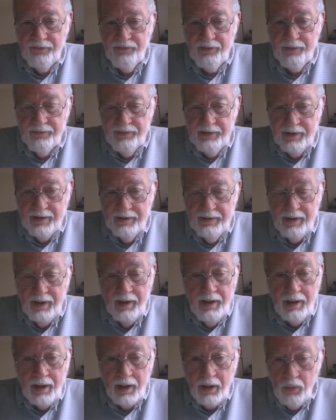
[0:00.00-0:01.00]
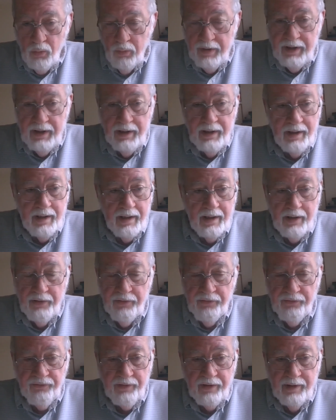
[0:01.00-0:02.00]
things are done, are we
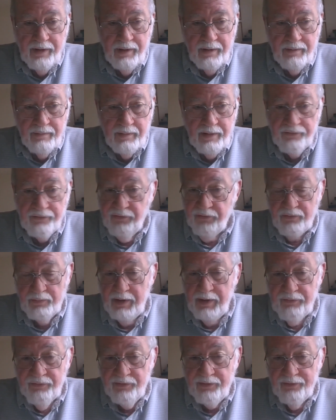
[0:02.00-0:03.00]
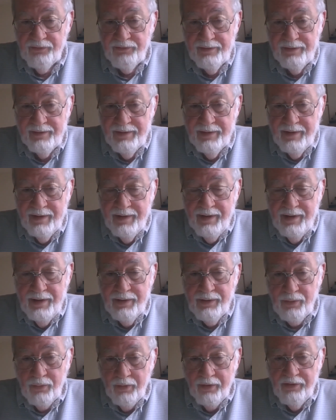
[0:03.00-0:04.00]
as a species
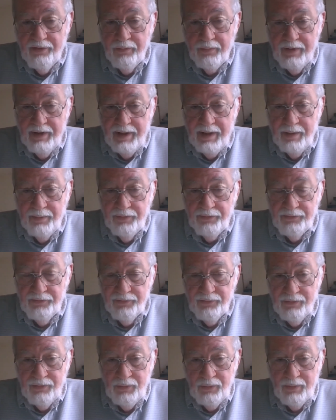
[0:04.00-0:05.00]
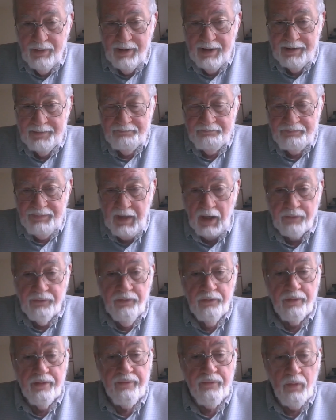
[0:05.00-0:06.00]
going to be able to
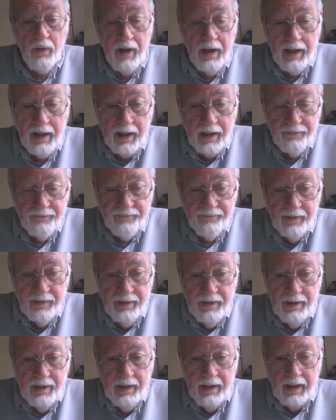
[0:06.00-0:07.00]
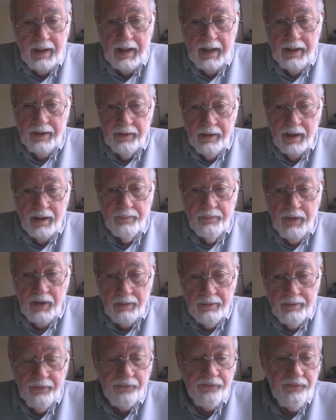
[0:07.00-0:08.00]
thrive and not
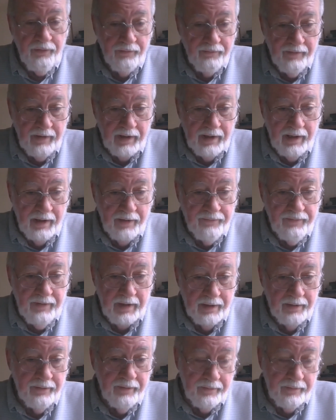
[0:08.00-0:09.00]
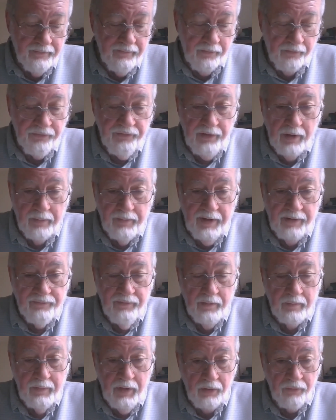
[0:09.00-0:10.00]
merely survive, and for some
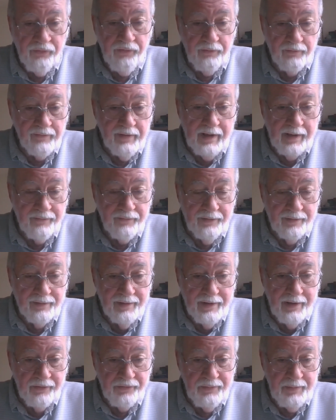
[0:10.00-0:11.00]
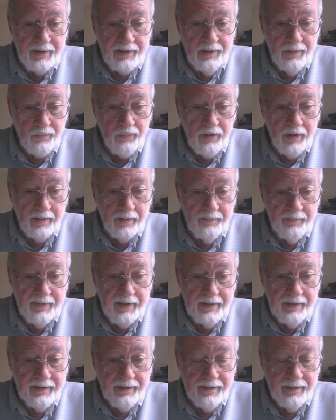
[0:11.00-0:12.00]
even mere survival has become
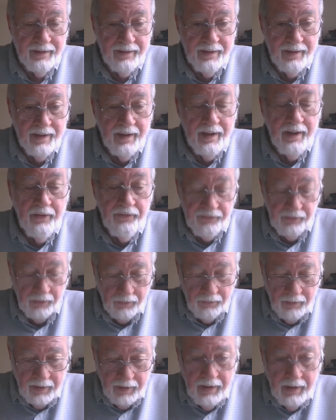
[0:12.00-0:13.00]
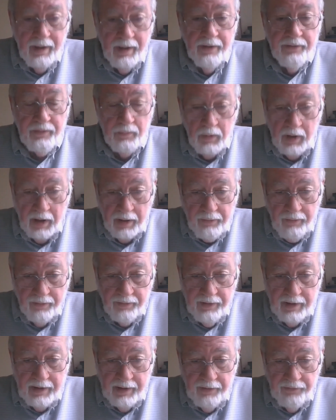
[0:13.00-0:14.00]
problematic. So
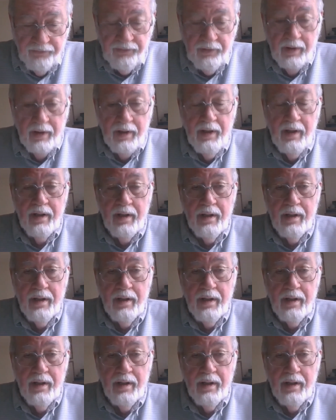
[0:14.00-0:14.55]
democratize,